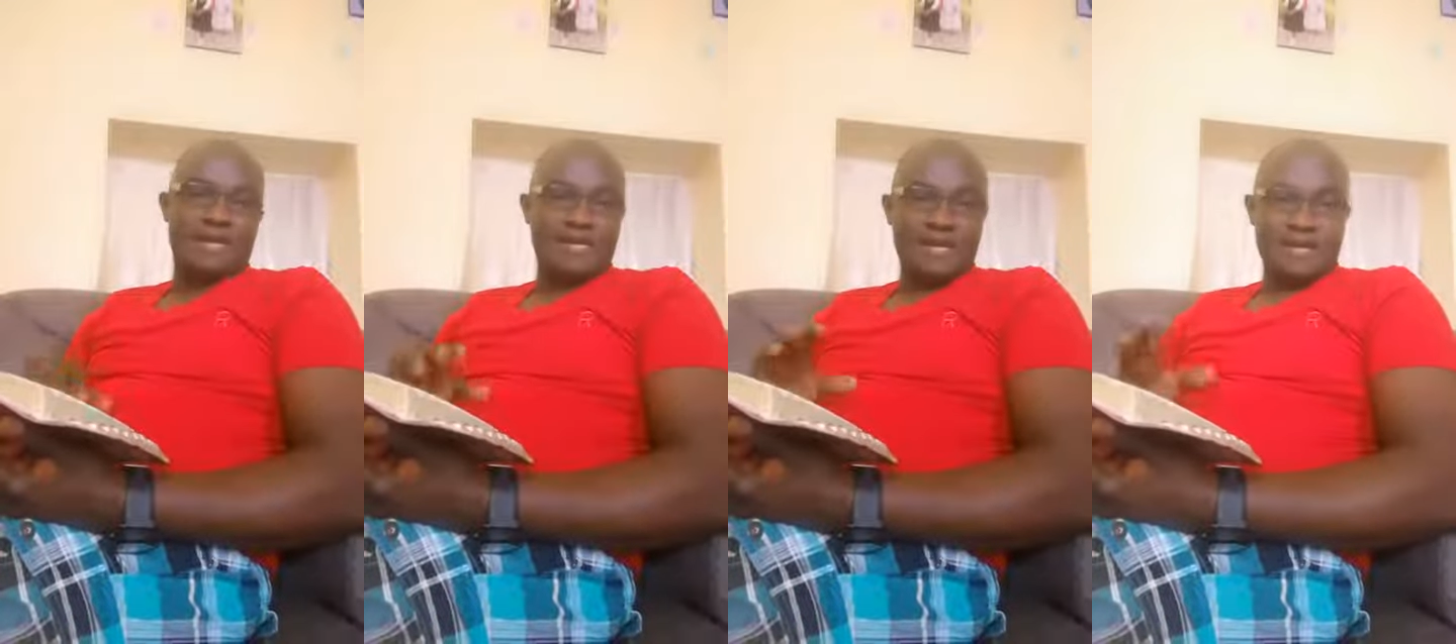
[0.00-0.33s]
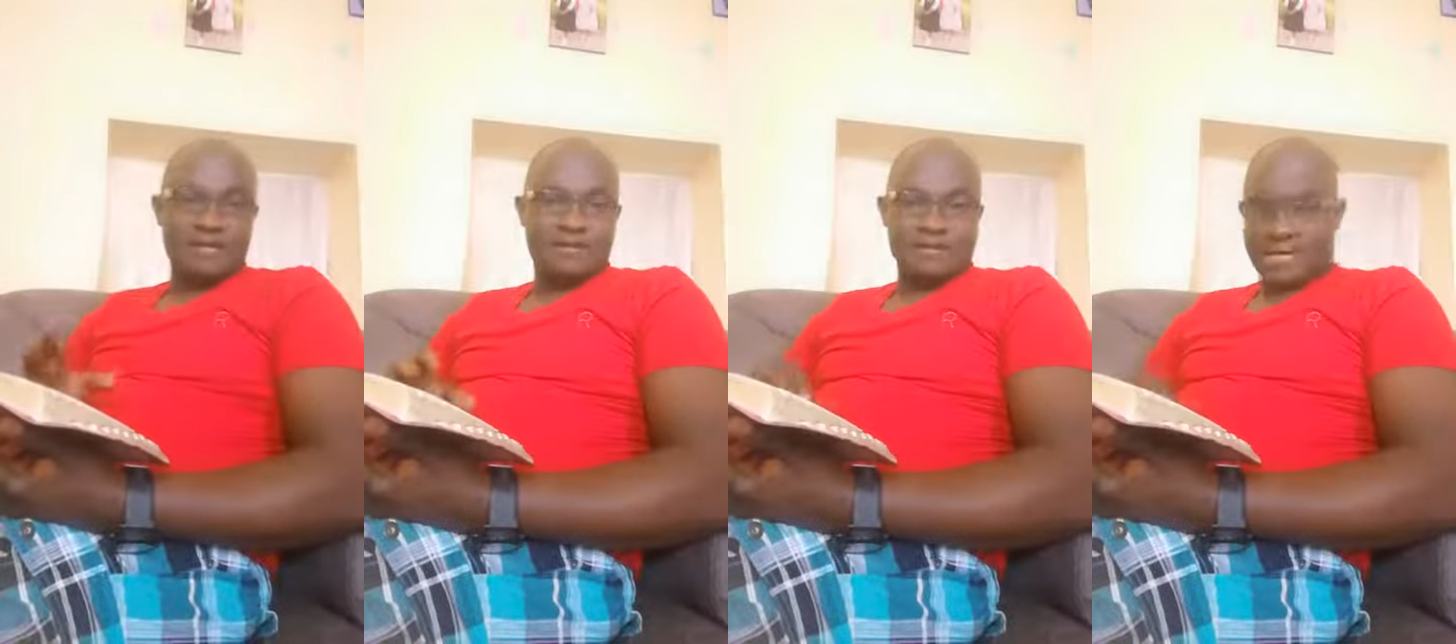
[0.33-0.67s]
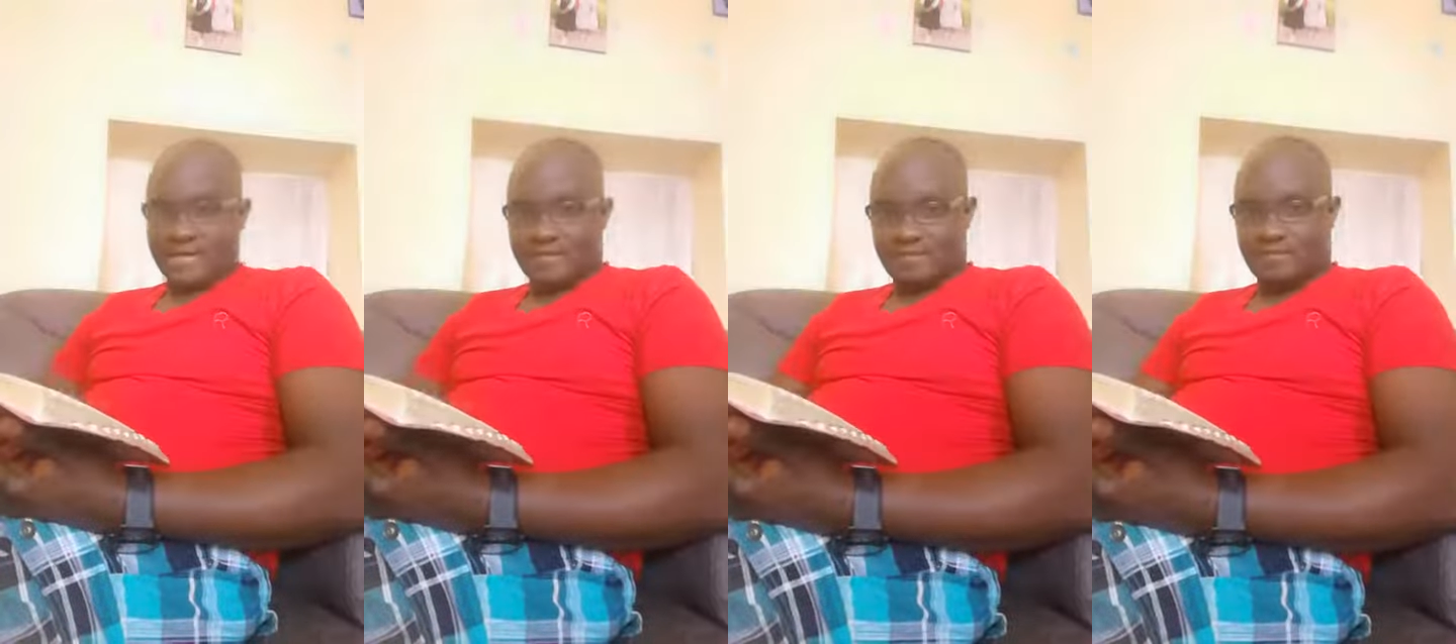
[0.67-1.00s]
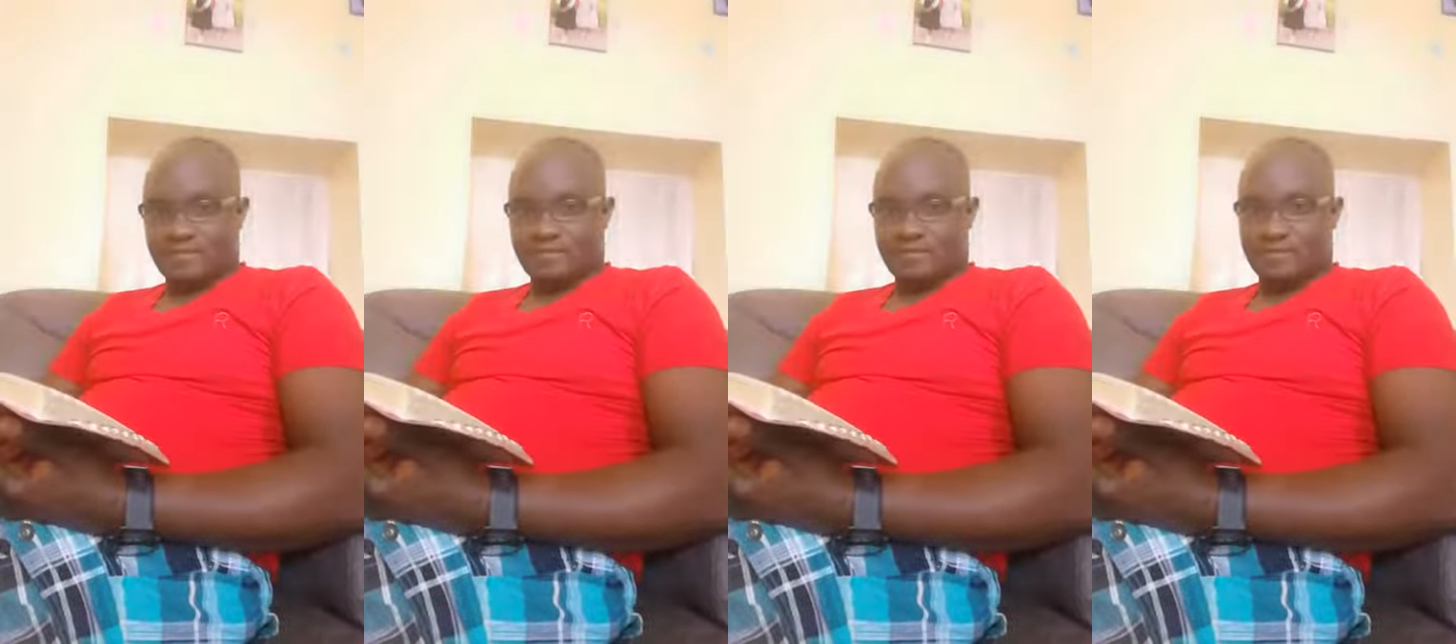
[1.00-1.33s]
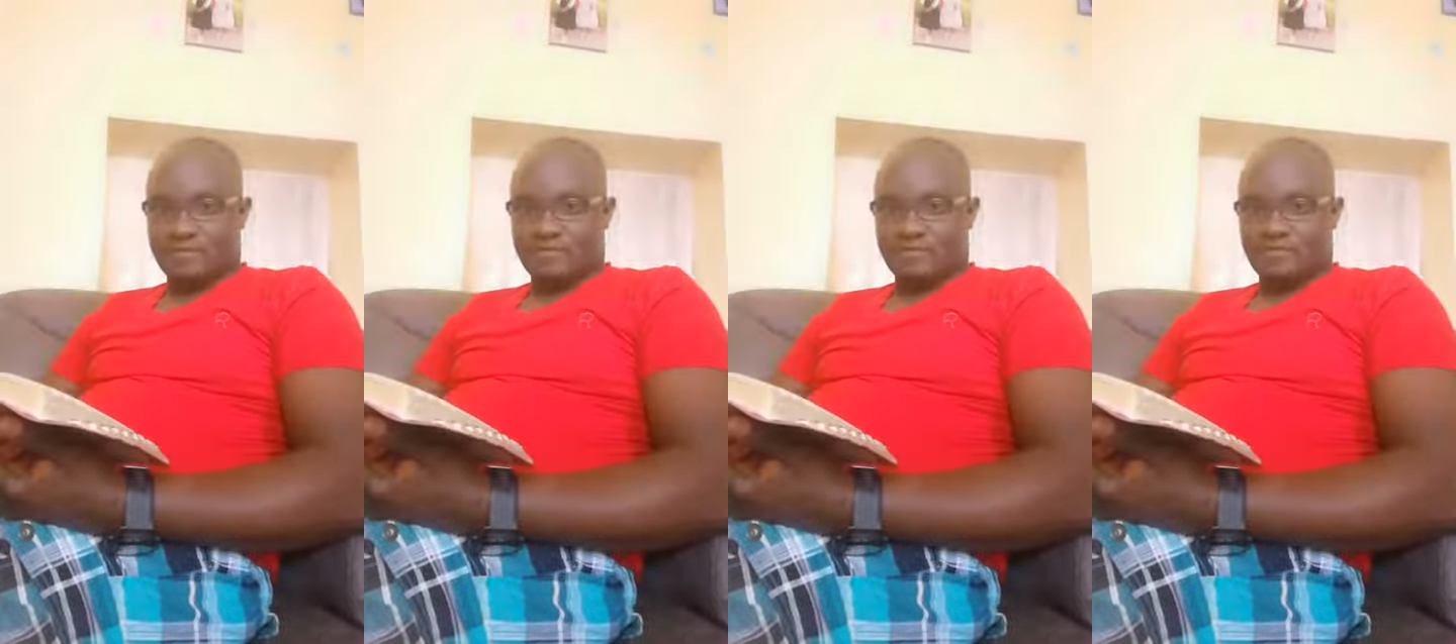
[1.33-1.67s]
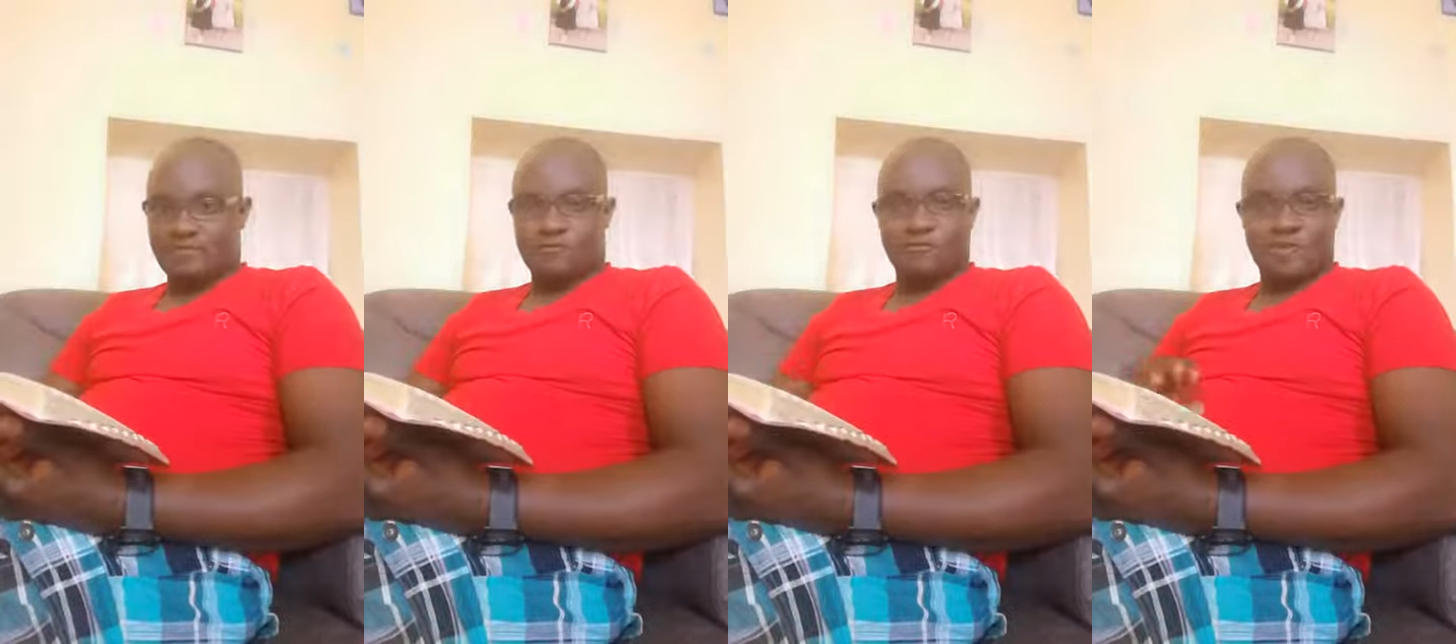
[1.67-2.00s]
are hearing cries
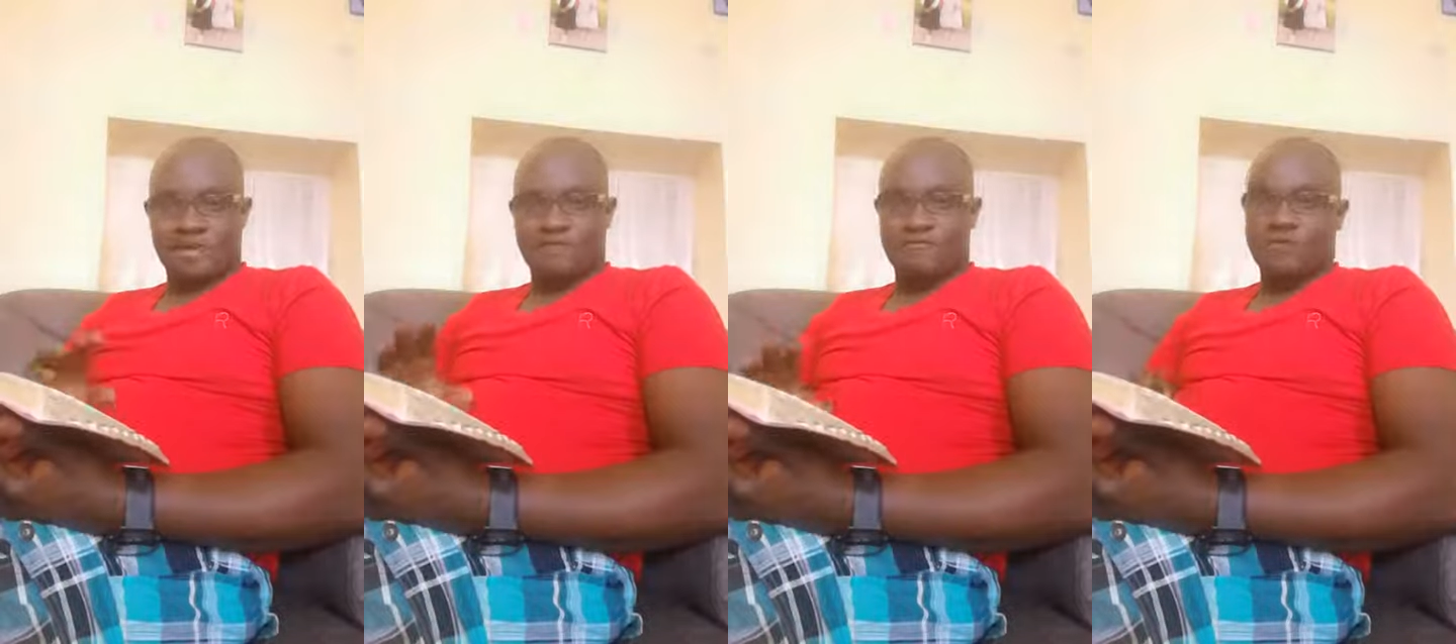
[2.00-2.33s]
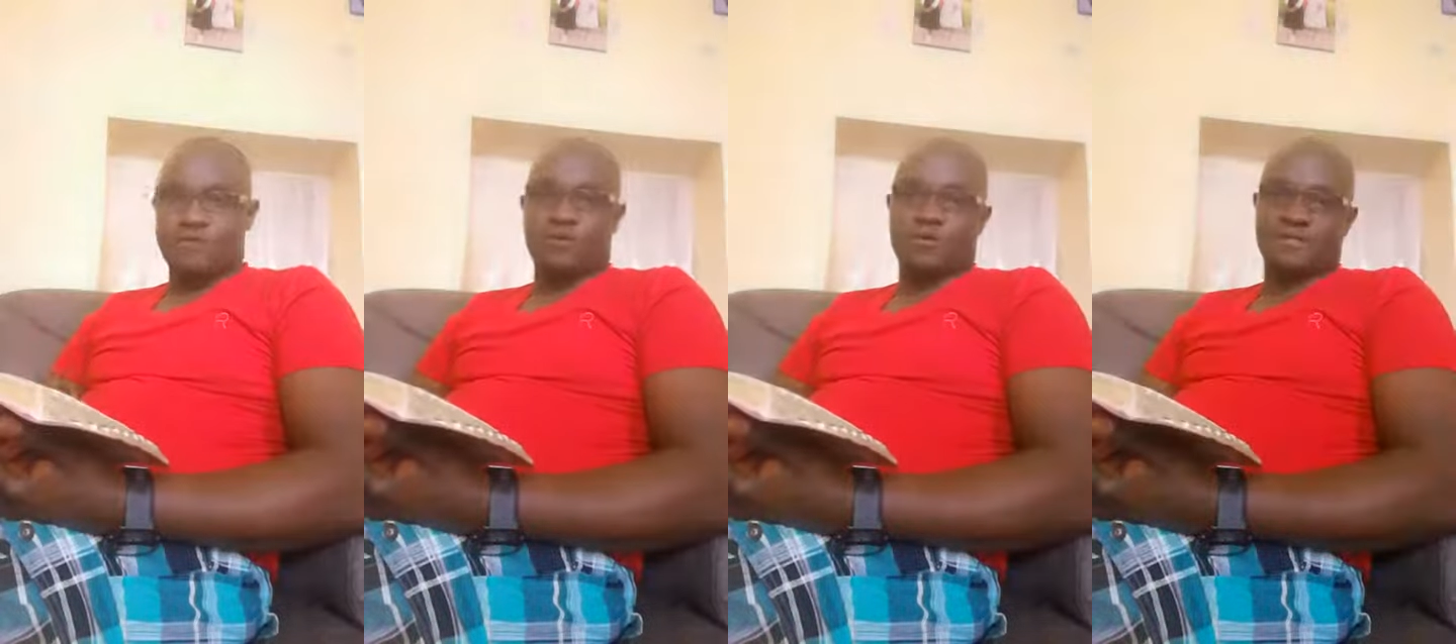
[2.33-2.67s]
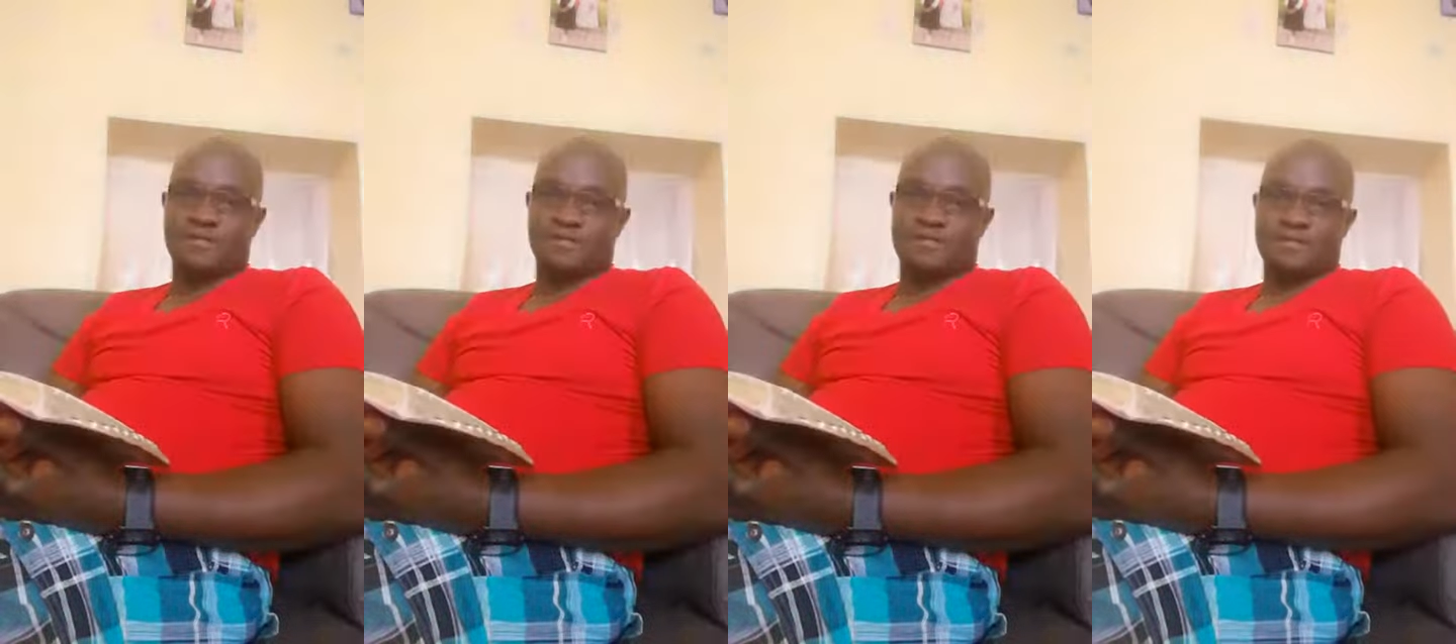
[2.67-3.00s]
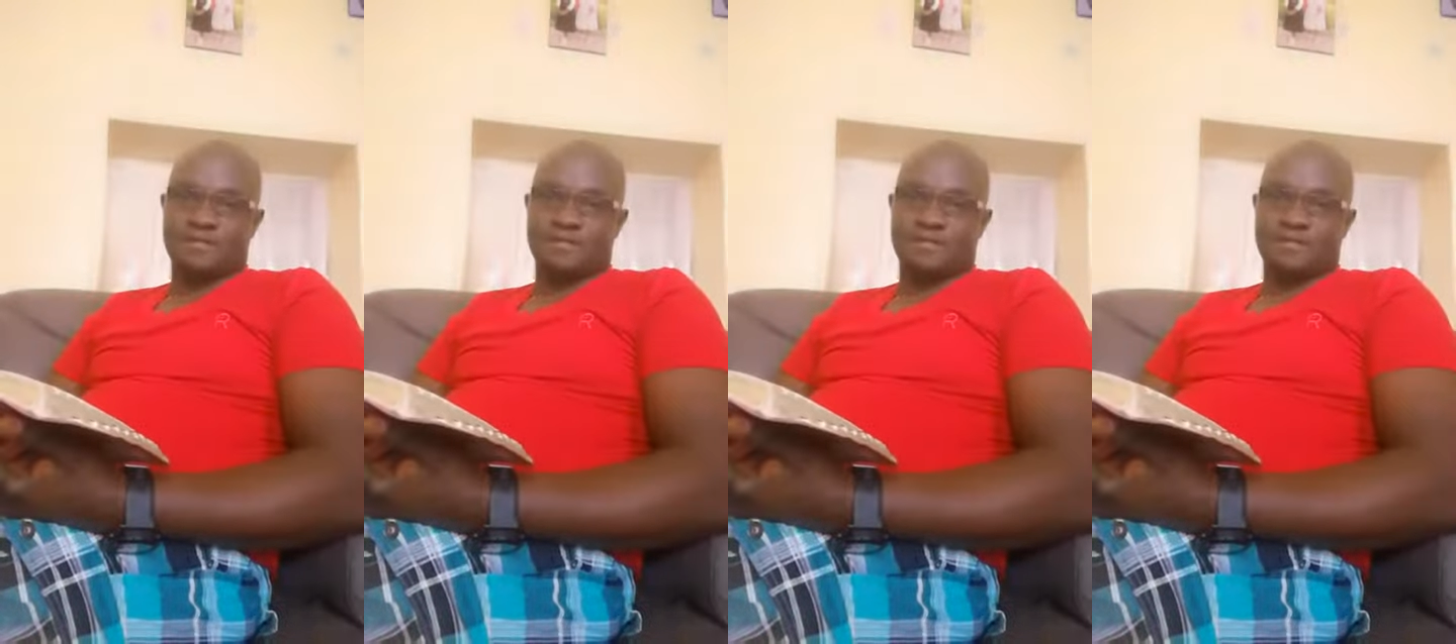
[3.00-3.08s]
from every quarter